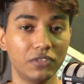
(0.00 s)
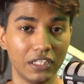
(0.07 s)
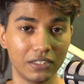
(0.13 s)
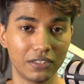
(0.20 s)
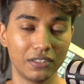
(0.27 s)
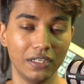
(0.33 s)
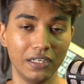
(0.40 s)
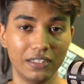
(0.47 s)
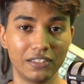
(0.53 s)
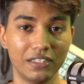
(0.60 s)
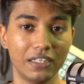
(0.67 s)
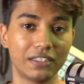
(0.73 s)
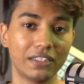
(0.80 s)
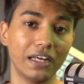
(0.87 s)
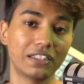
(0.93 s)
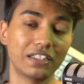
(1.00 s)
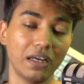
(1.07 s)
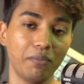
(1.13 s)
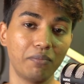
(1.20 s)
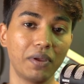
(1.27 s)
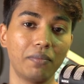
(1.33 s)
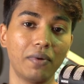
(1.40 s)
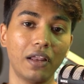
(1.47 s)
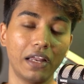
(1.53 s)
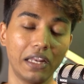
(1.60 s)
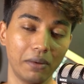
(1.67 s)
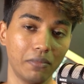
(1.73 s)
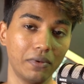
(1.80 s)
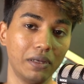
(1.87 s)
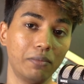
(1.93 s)
just it's just that some people are
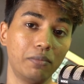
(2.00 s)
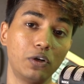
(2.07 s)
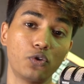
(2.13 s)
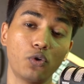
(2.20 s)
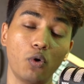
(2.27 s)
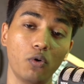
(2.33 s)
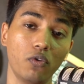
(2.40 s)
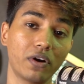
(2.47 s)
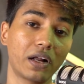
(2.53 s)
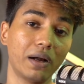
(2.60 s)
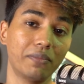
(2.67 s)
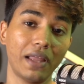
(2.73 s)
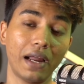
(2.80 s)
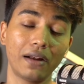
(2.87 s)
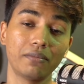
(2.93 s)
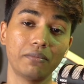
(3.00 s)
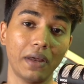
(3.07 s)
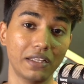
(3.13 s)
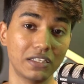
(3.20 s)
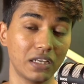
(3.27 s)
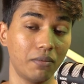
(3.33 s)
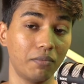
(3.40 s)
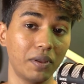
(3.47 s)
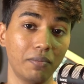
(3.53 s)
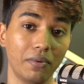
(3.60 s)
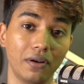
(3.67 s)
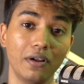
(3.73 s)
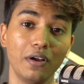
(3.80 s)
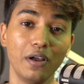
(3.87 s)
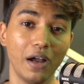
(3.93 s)
able to overcome that and some
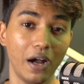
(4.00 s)
people